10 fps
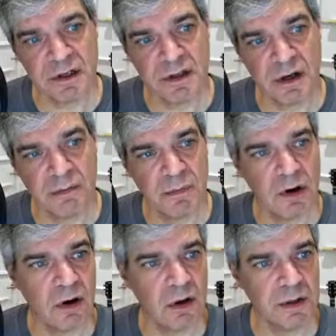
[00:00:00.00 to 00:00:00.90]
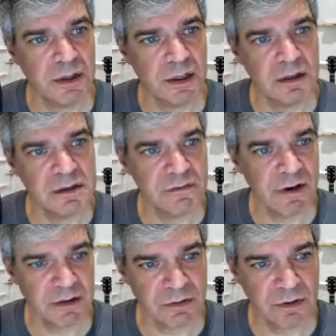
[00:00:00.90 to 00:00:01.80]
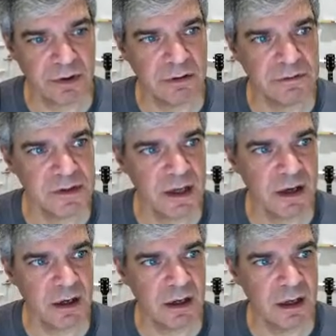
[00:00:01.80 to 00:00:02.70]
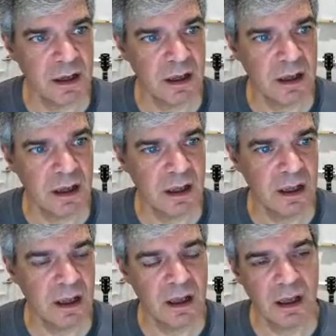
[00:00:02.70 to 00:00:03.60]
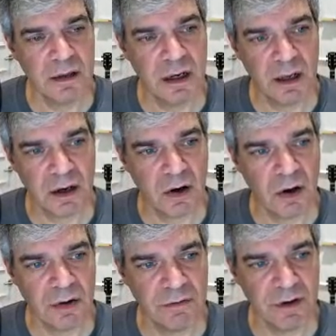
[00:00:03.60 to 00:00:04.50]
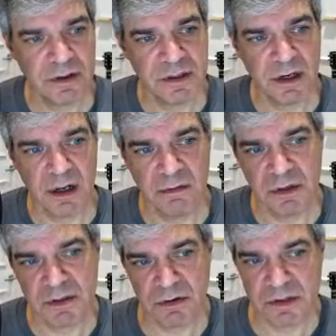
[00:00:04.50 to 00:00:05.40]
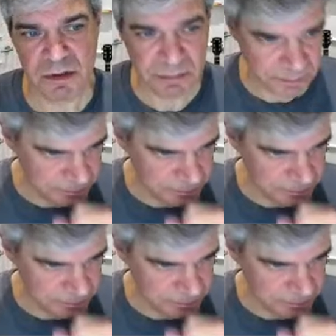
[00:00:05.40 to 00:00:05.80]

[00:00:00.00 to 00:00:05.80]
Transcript: and then I'm calling it. It's a factorial of 10. And then I call the function and it returns